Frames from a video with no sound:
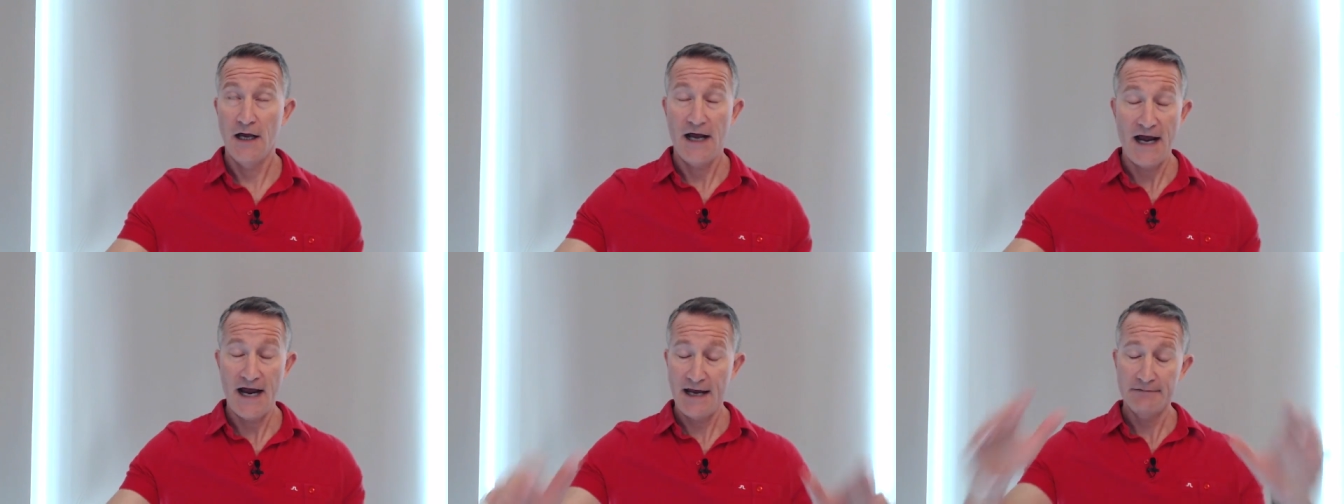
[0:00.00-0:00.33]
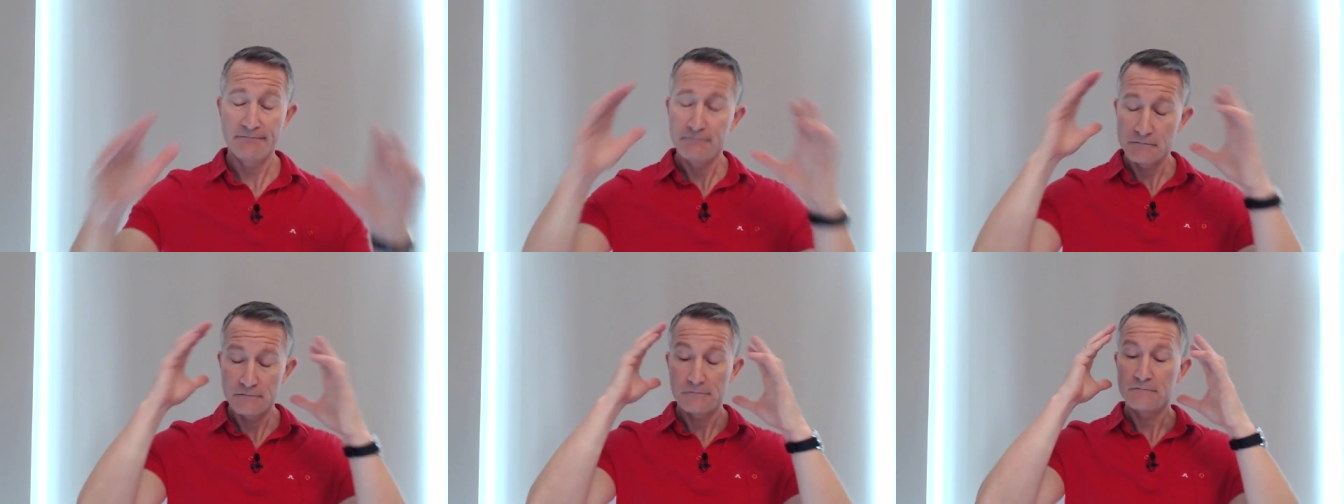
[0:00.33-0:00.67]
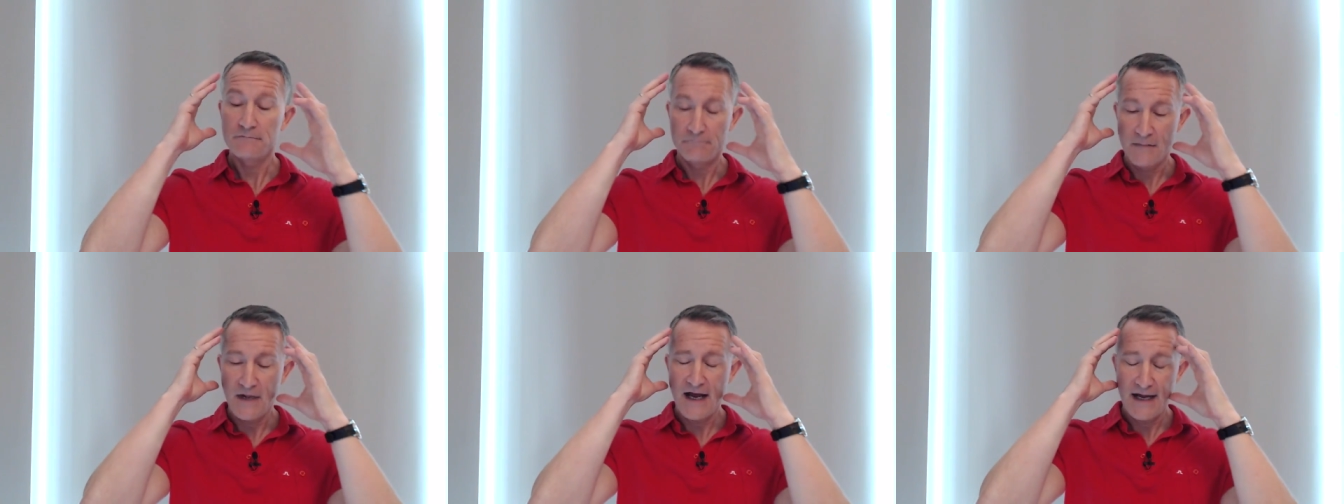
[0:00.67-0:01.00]
And
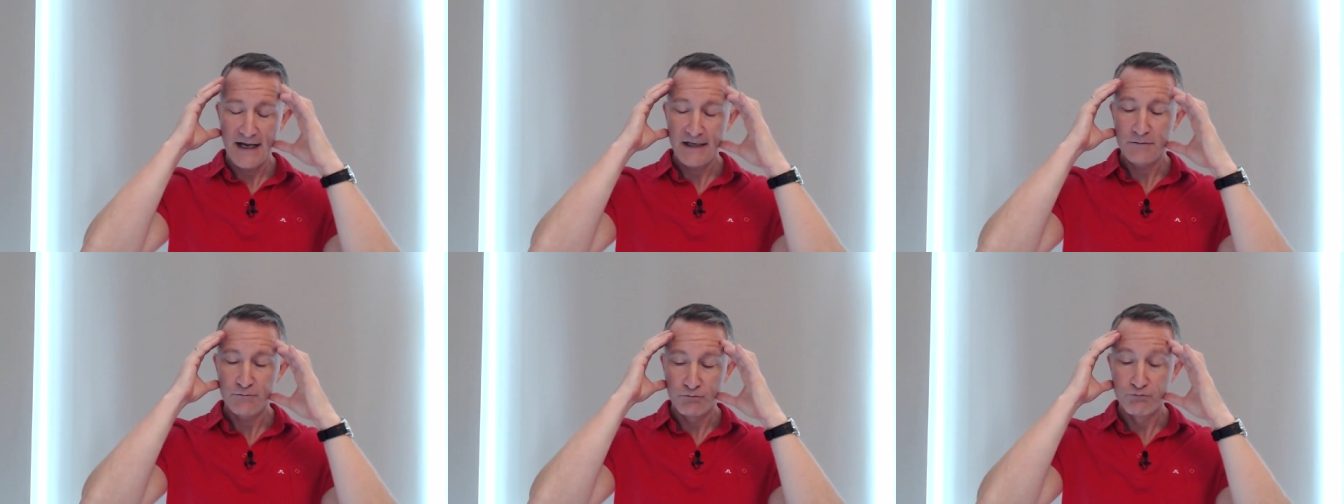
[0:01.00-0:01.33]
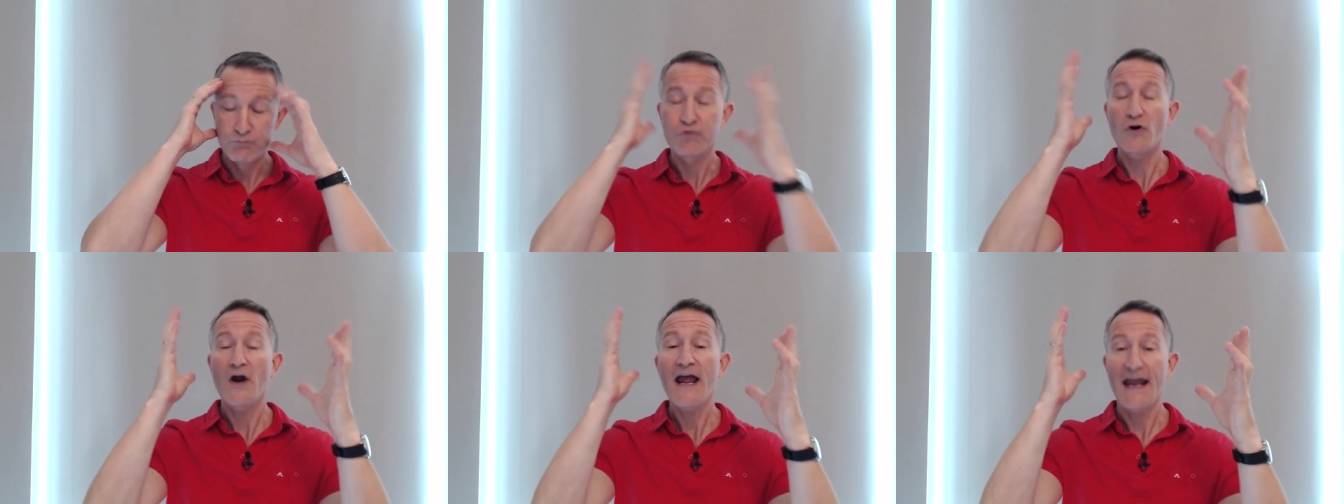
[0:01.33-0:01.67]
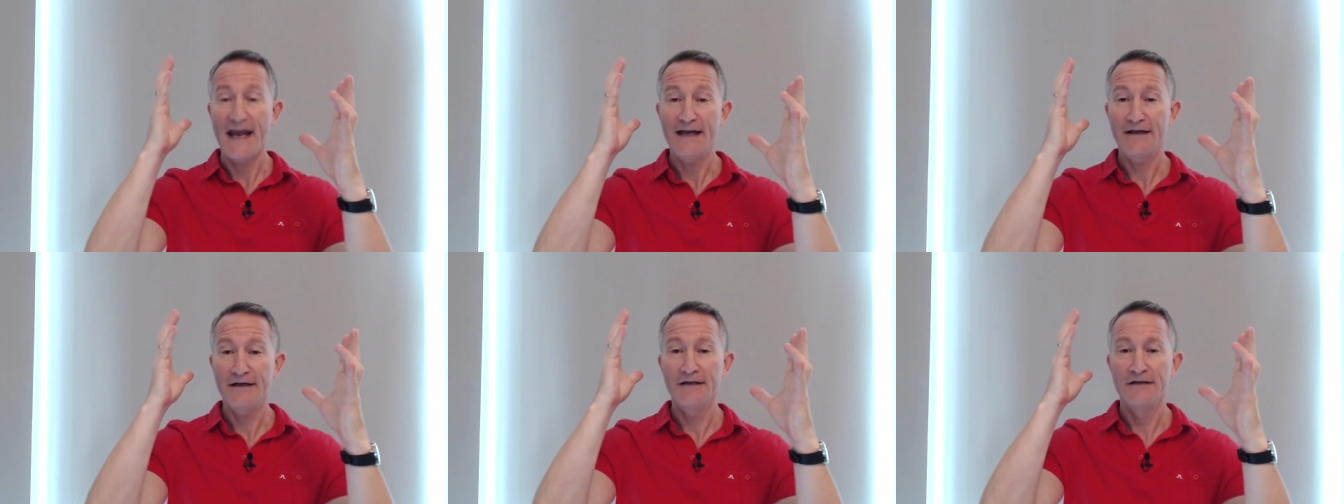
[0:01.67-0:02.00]
my
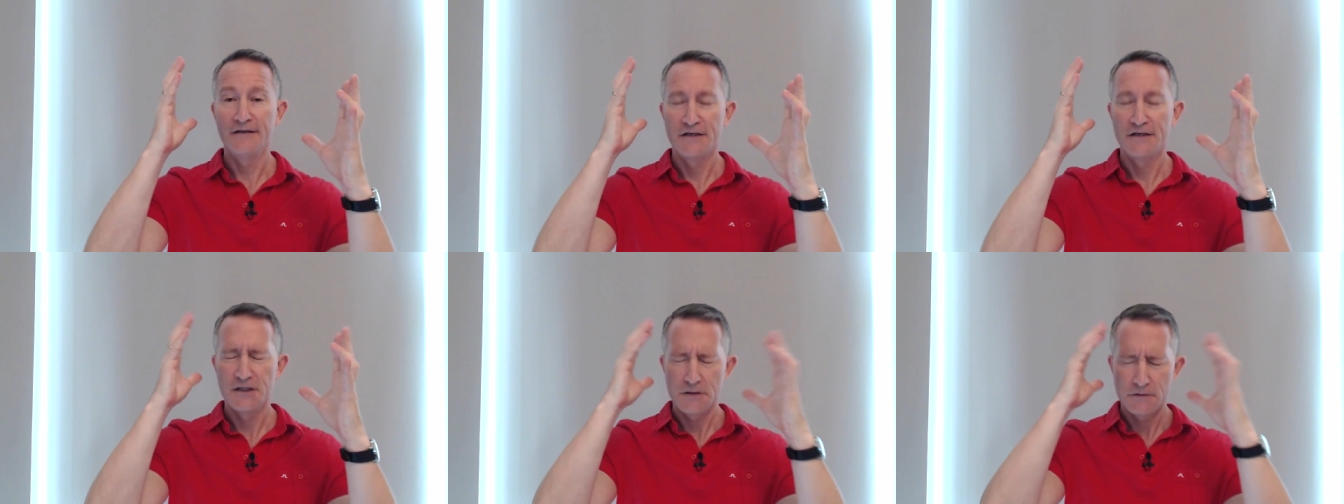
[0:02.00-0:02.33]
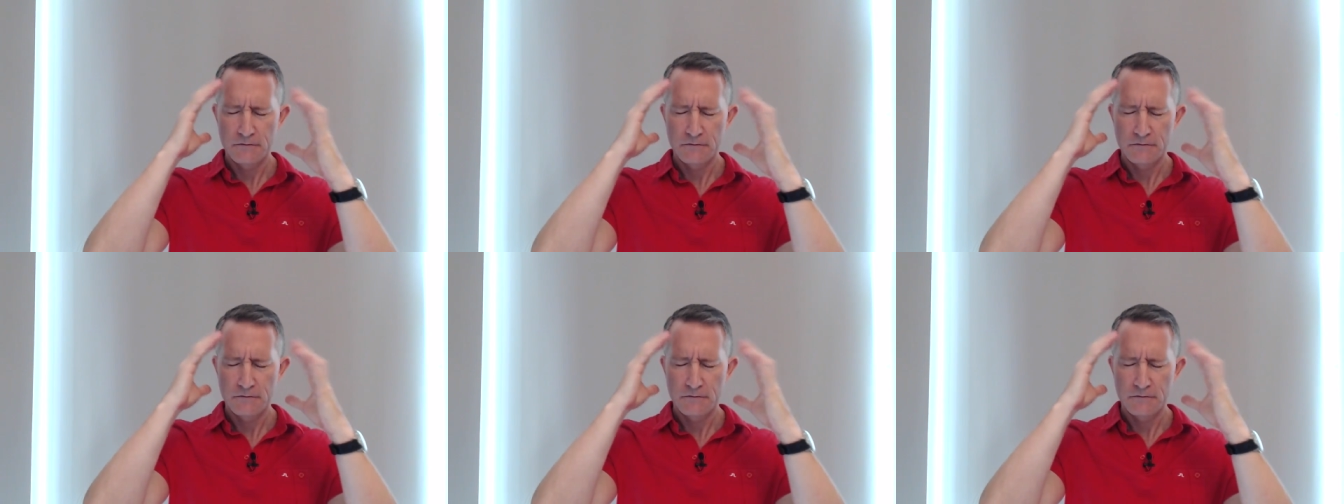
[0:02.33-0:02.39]
brain